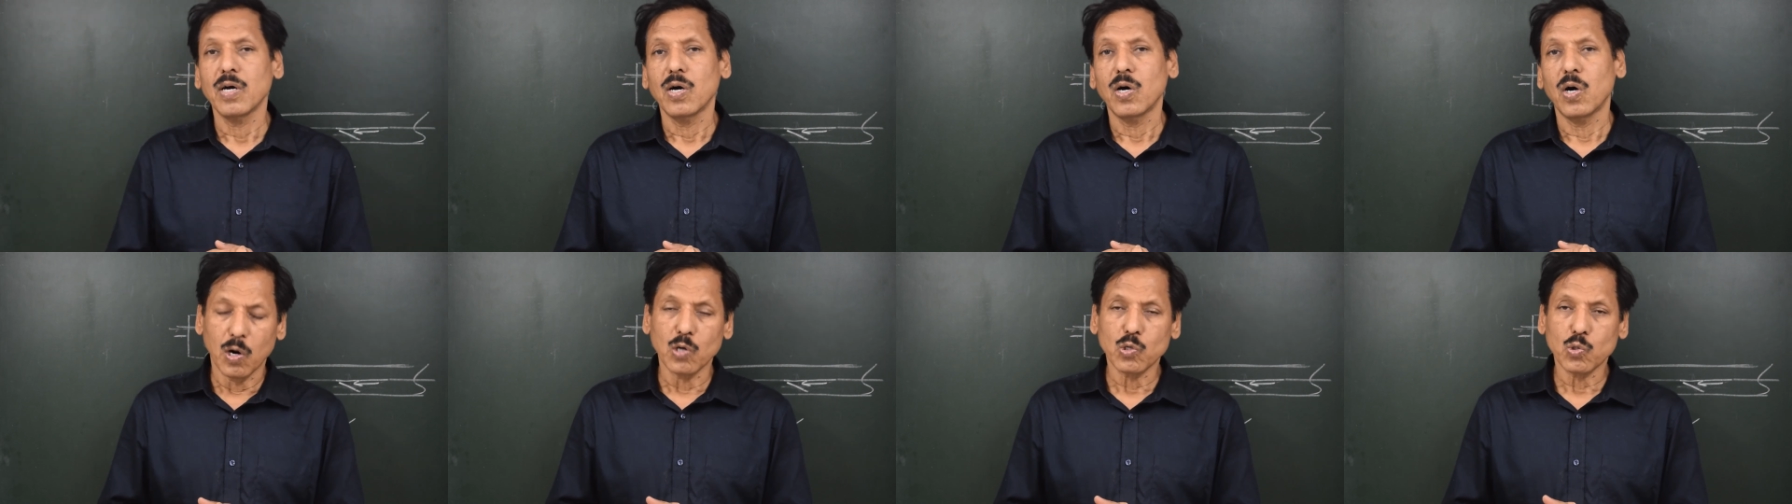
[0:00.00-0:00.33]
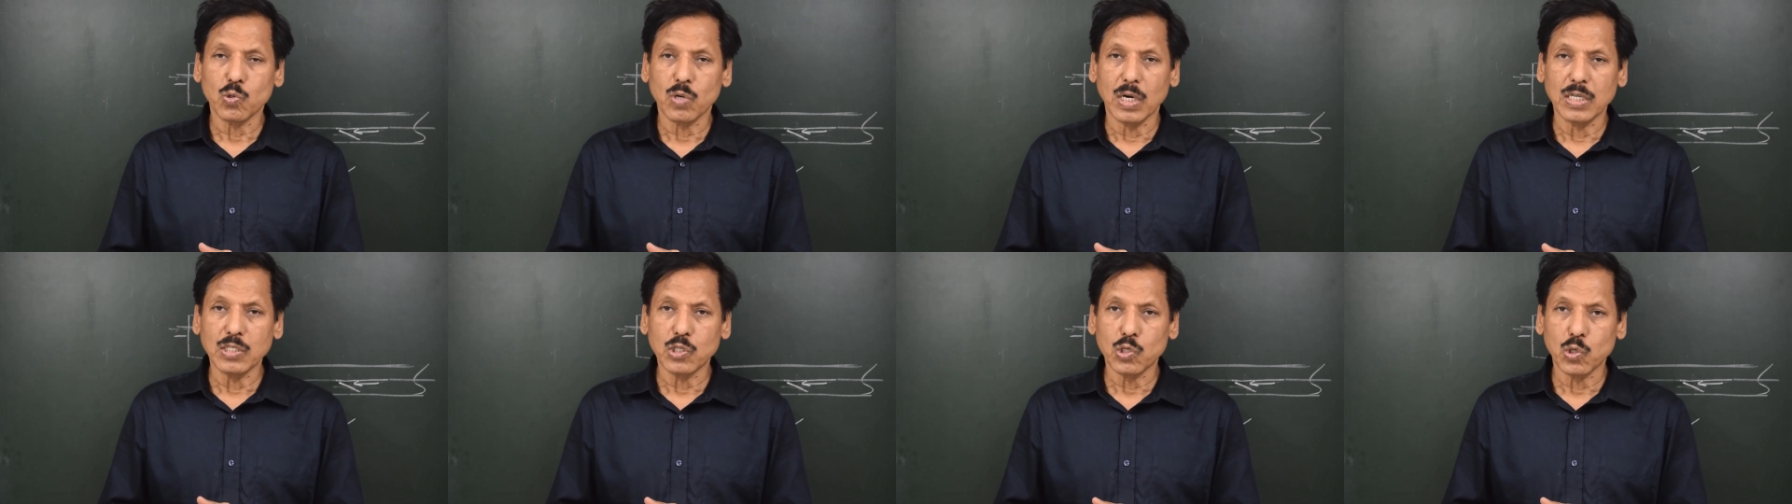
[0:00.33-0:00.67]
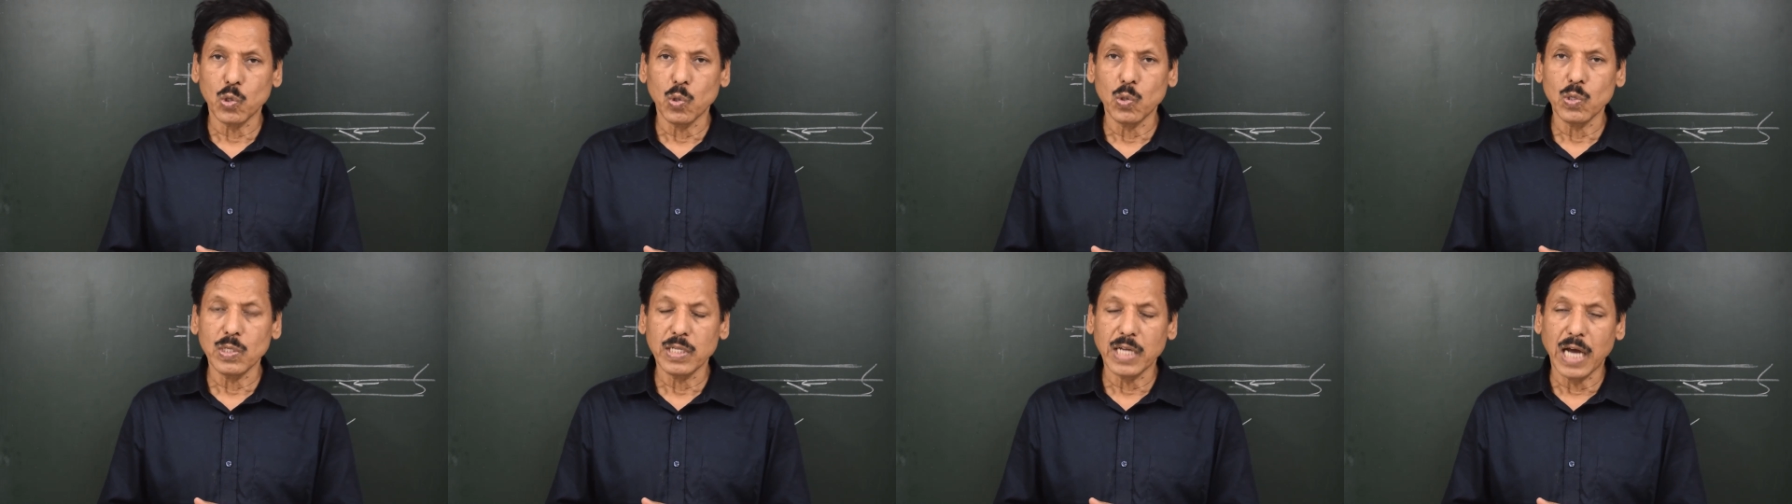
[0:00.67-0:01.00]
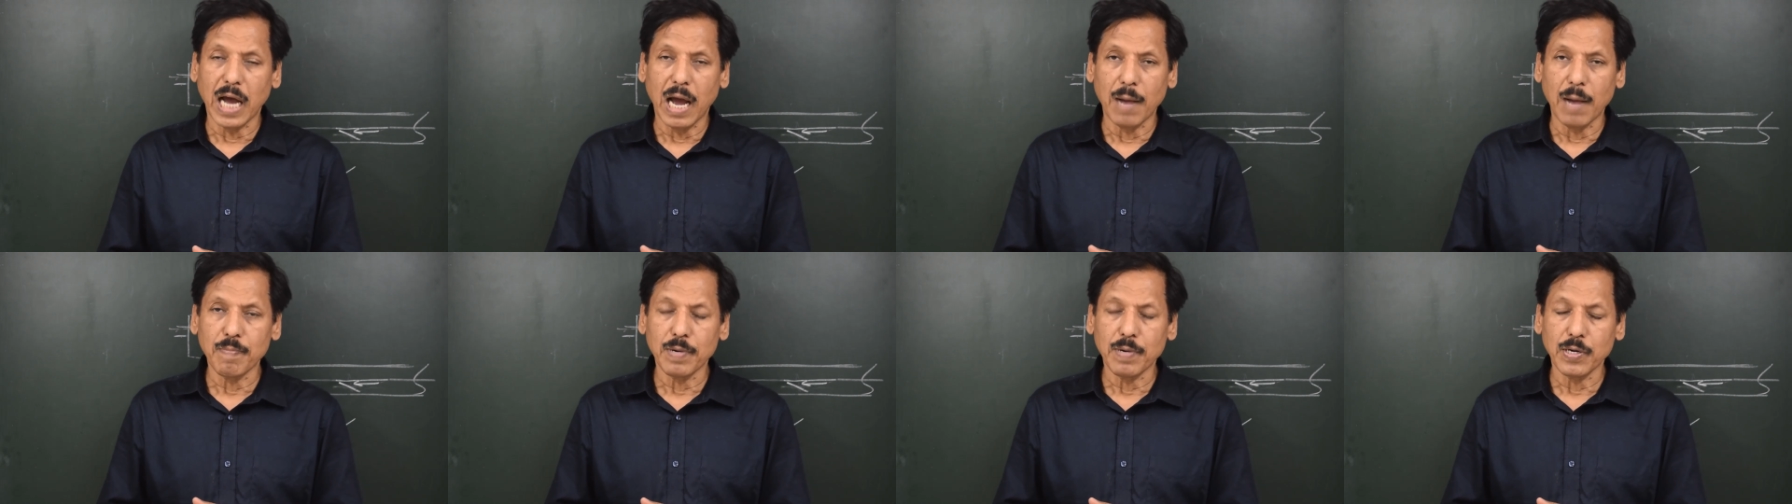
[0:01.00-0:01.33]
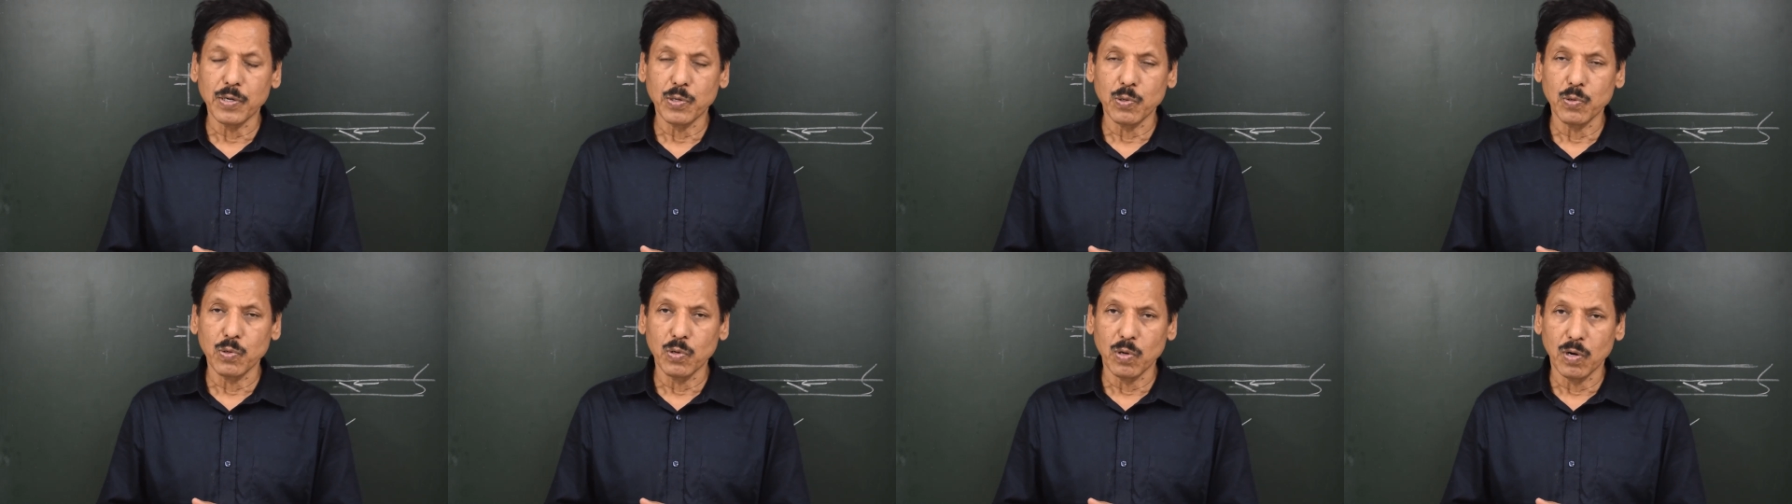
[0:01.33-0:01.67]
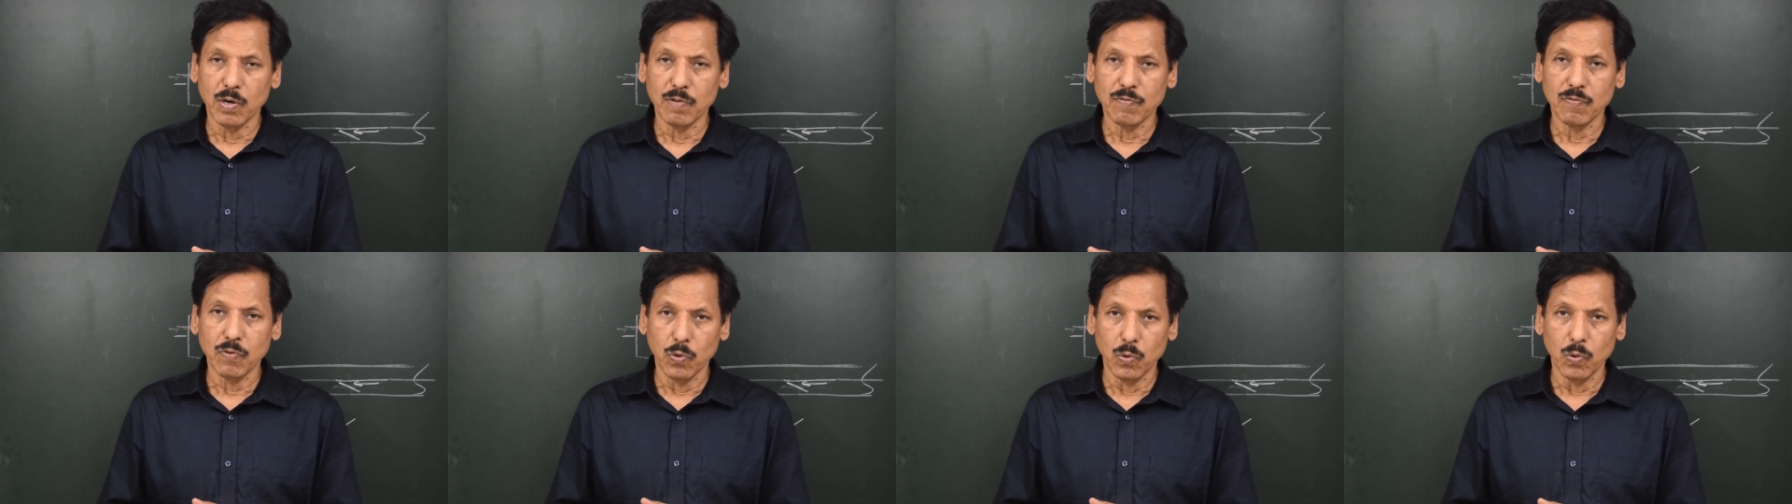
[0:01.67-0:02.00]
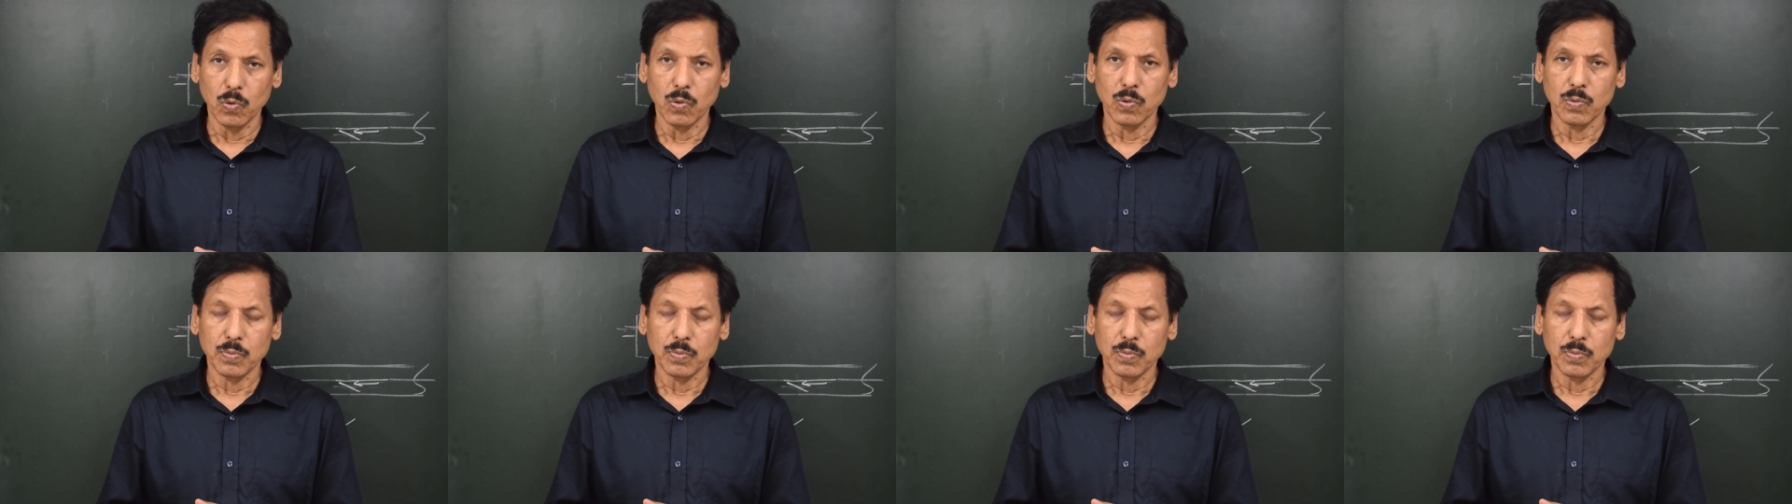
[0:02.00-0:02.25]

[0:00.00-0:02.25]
or to control the amplitude of roll.